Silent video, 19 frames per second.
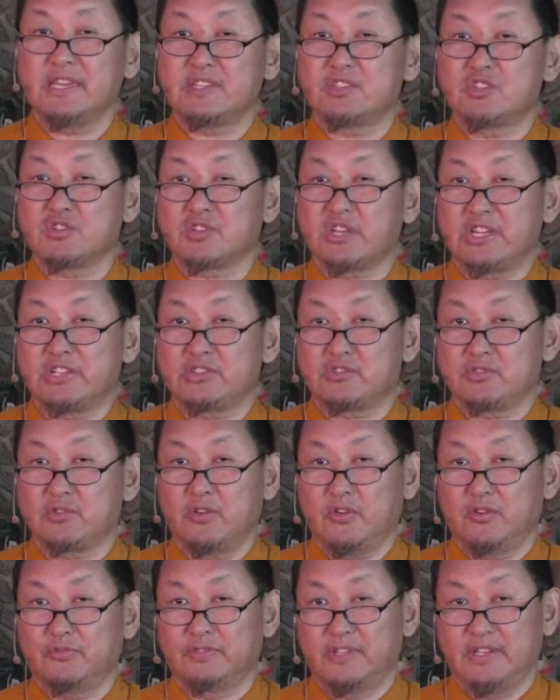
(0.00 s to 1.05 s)
education
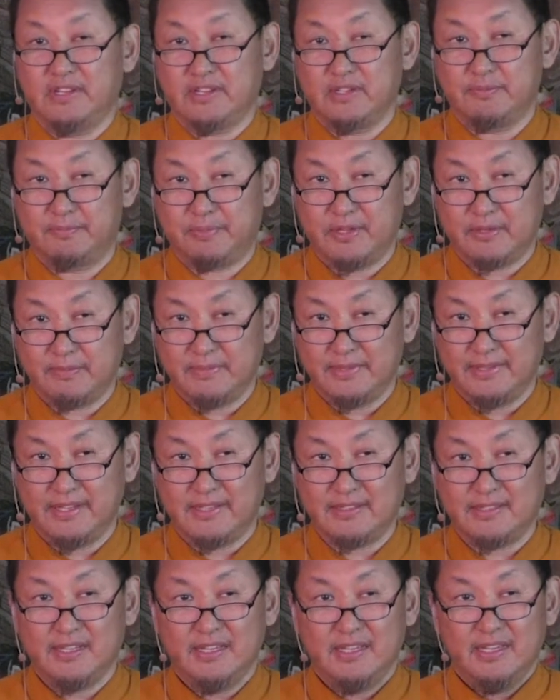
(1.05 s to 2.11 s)
of the
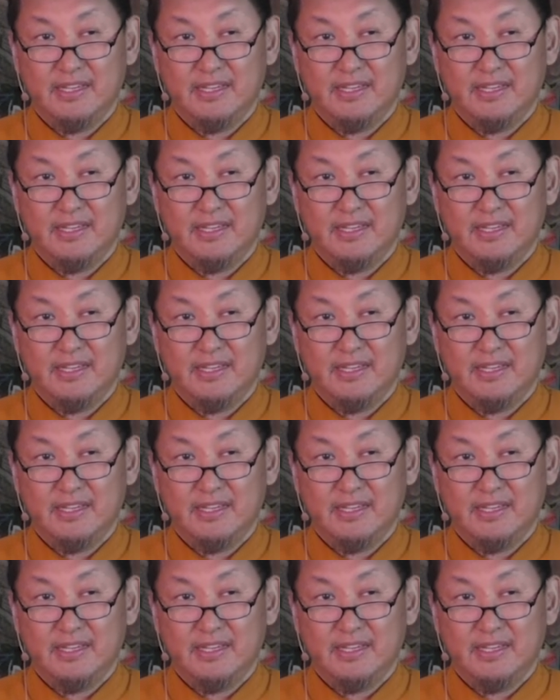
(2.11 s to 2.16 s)
impermanent,